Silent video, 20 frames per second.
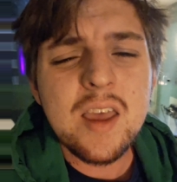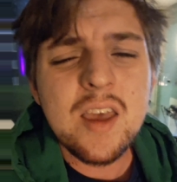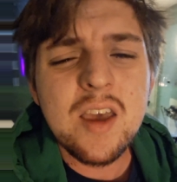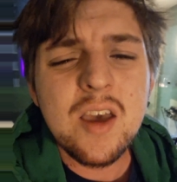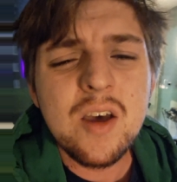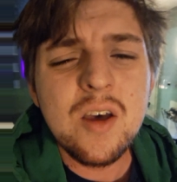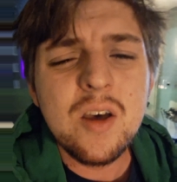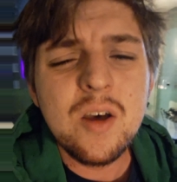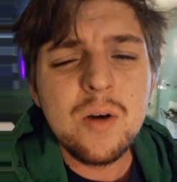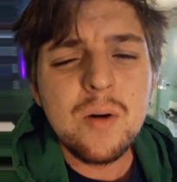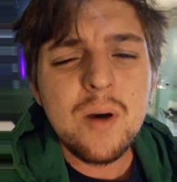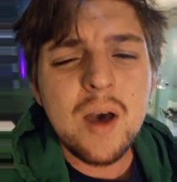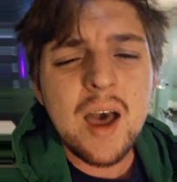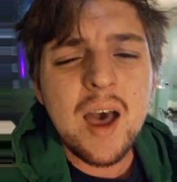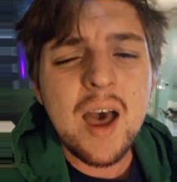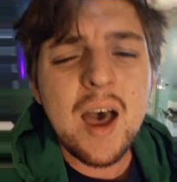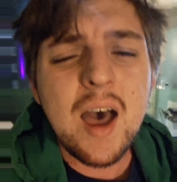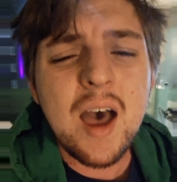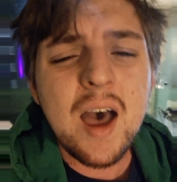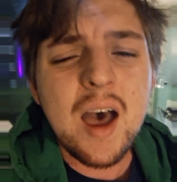you
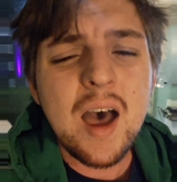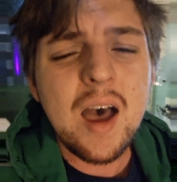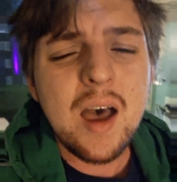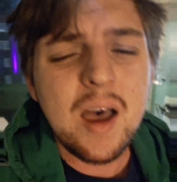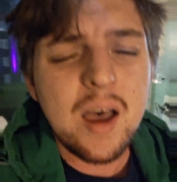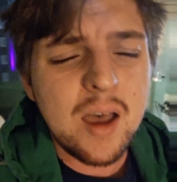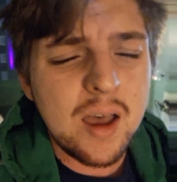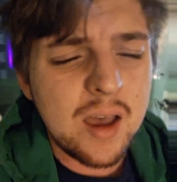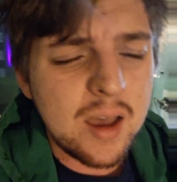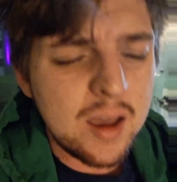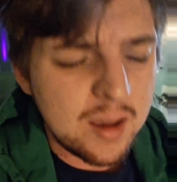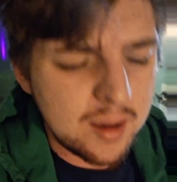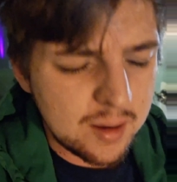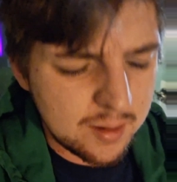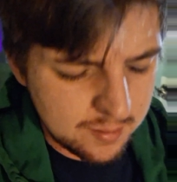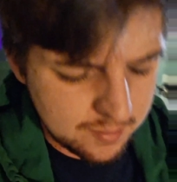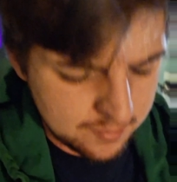are.